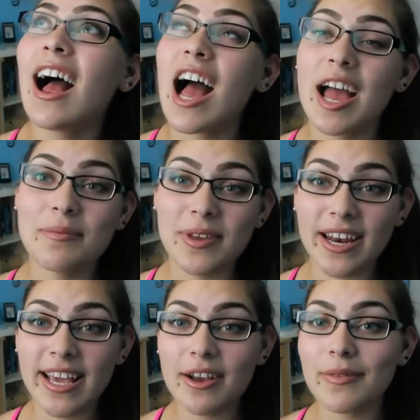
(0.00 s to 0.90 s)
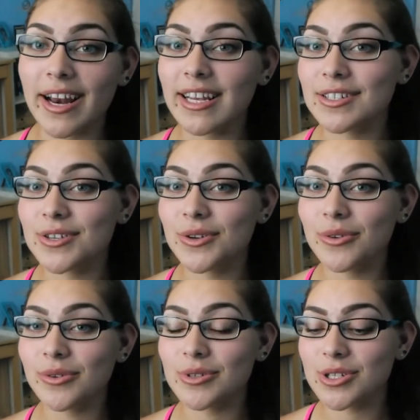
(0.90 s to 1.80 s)
I'm gonna get ready
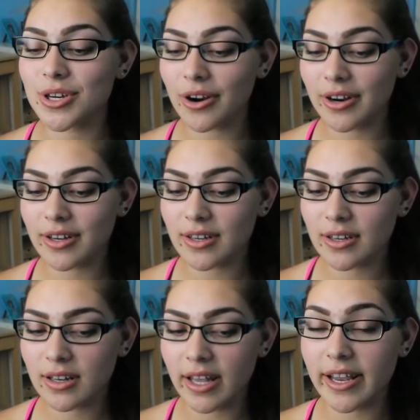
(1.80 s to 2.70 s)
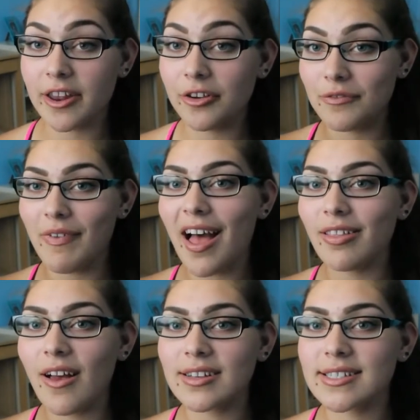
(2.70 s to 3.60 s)
to start like another
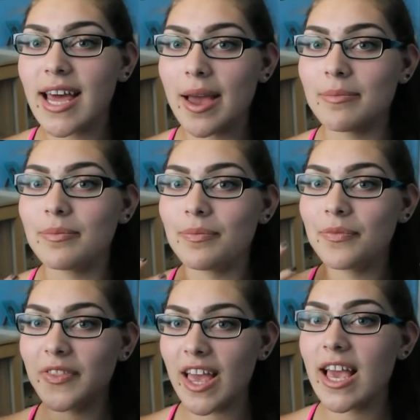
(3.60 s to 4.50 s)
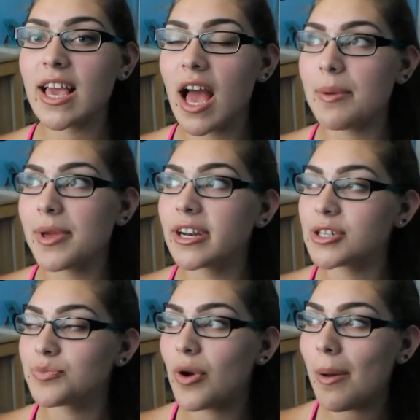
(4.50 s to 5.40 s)
fat loss type thing. I'm gonna
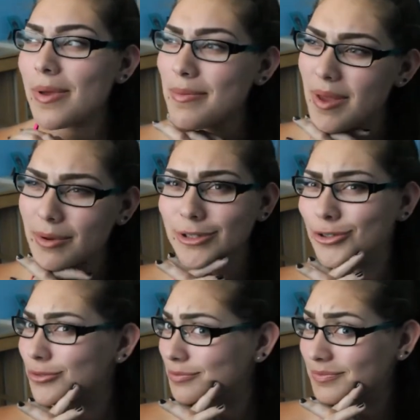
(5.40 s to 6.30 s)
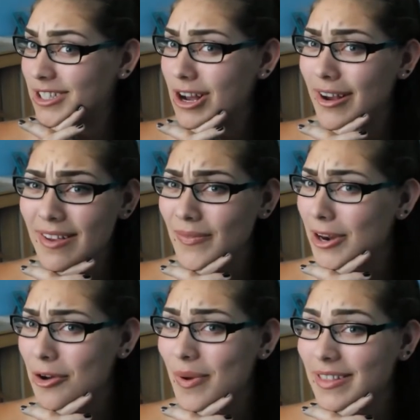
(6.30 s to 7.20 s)
probably maybe do a talking
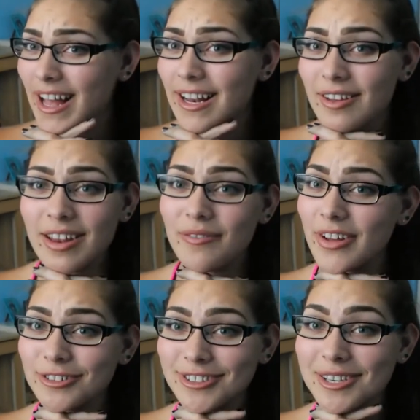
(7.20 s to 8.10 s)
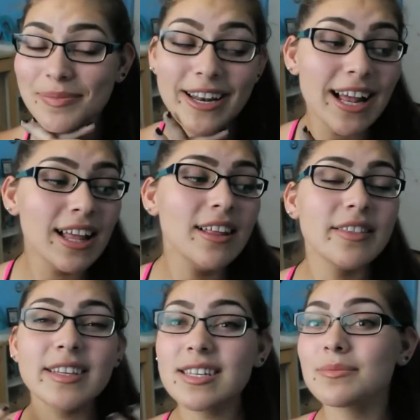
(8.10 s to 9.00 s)
video about that eventually, but
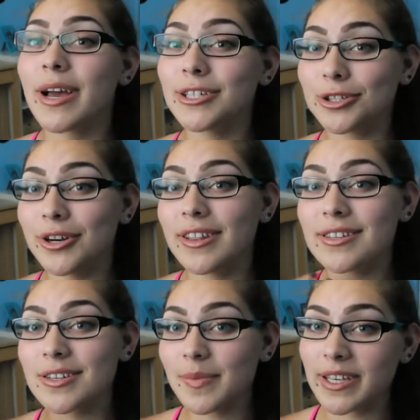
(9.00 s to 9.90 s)
this is my journey, this is my